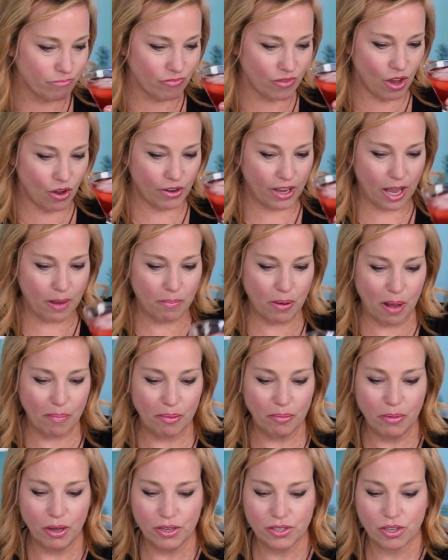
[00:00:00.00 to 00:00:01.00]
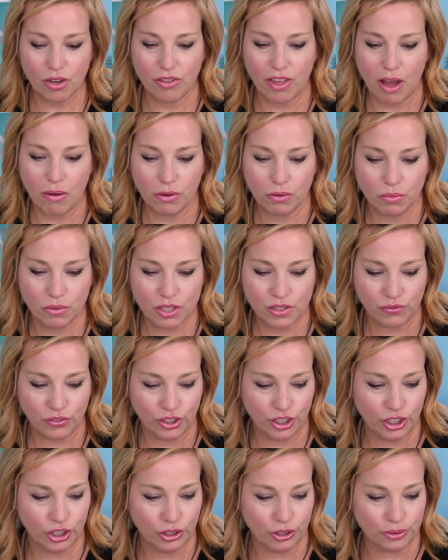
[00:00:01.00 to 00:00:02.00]
Okay, Papa Mozo, that one was for
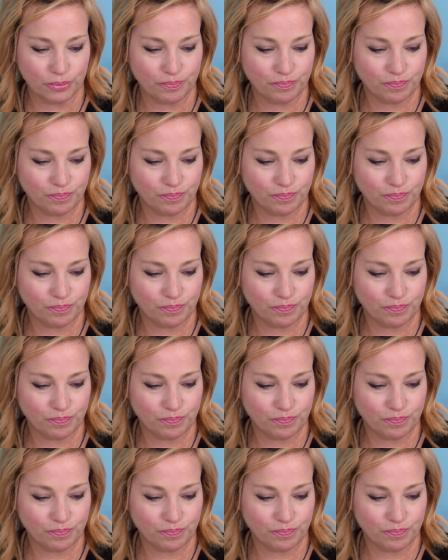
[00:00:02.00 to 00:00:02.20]
you.